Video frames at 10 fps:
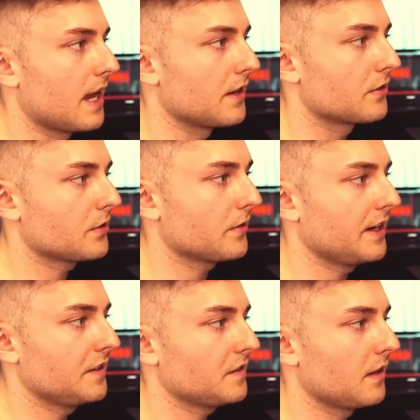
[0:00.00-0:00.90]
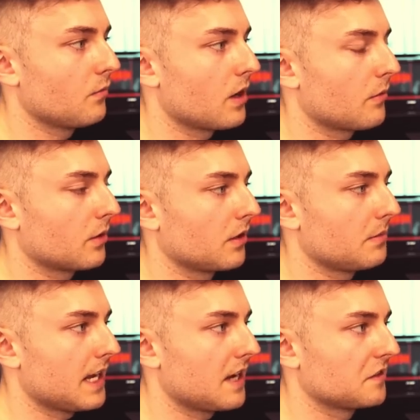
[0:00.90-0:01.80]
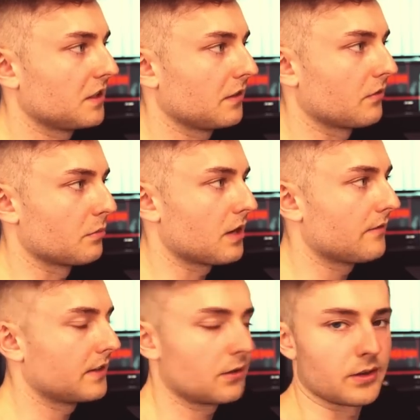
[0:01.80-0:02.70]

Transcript: enter trades and where we're going to be exiting for profit